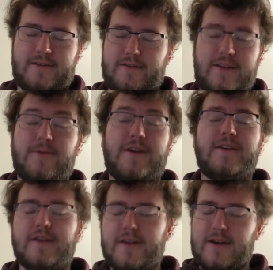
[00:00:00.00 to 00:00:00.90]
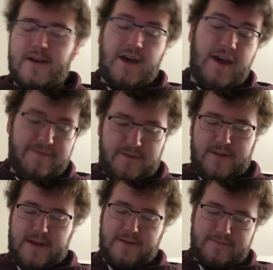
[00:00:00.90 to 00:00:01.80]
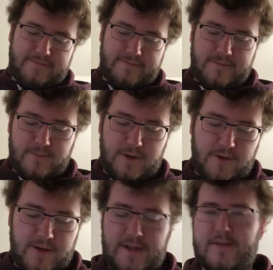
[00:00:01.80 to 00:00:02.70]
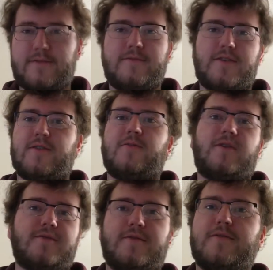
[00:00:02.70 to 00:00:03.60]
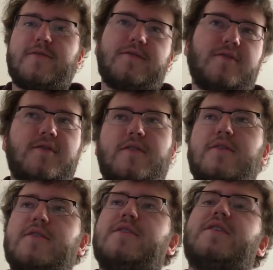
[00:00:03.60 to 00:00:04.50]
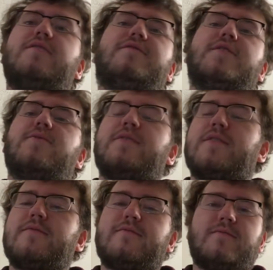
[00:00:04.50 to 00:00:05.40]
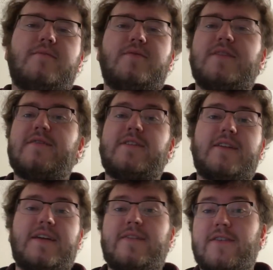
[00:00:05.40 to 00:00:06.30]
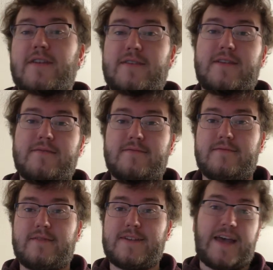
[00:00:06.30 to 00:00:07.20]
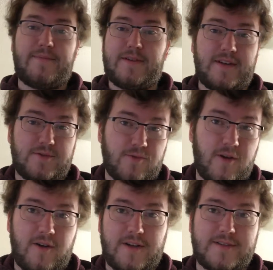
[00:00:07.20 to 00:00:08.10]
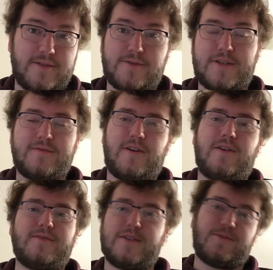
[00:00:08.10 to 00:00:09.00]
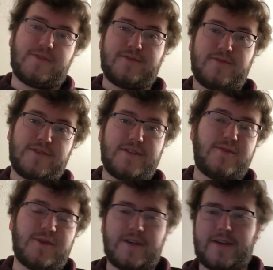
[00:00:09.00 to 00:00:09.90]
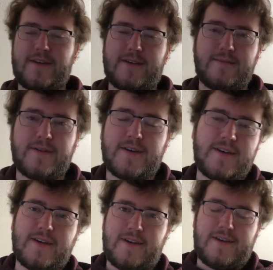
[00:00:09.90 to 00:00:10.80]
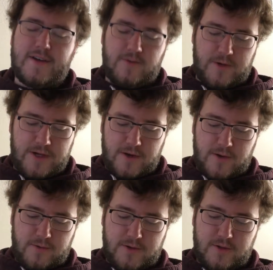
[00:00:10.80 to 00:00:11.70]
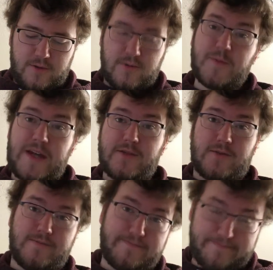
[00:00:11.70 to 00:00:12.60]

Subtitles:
anyway, after that, we go ahead and, you know, Walter's self-loathing, believing that everything that is happening that's wrong is Lucy's fault, and it's what's Lucy doing to him. We go to Spandrel.